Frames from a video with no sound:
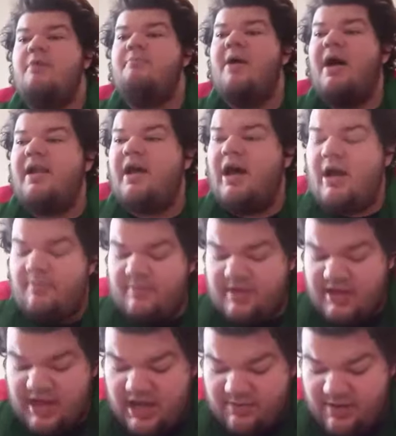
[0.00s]
But um,
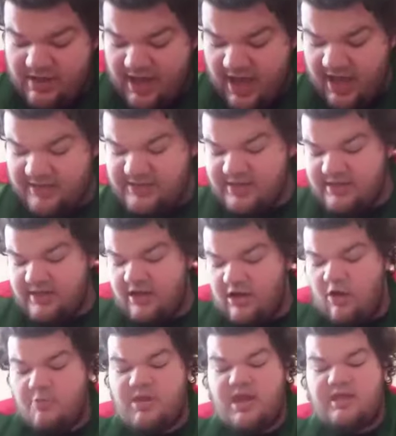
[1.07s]
anyway, guys,
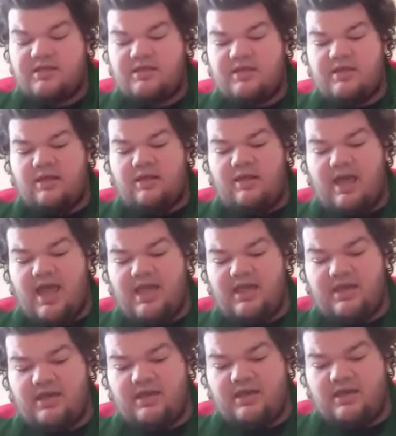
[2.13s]
hope you guys
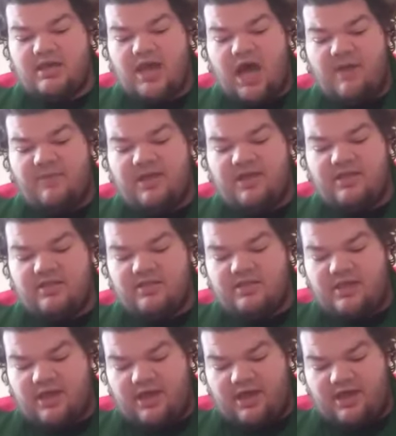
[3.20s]
like, comment,
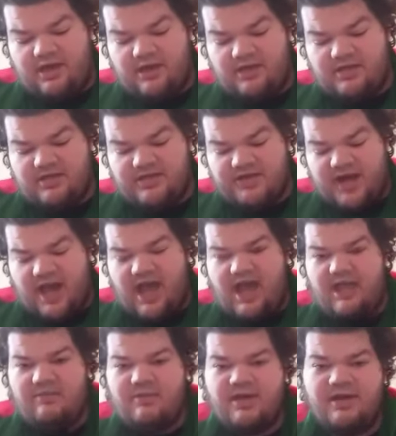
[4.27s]

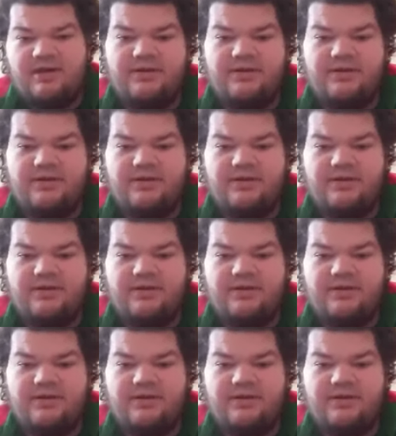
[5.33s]
subscribe.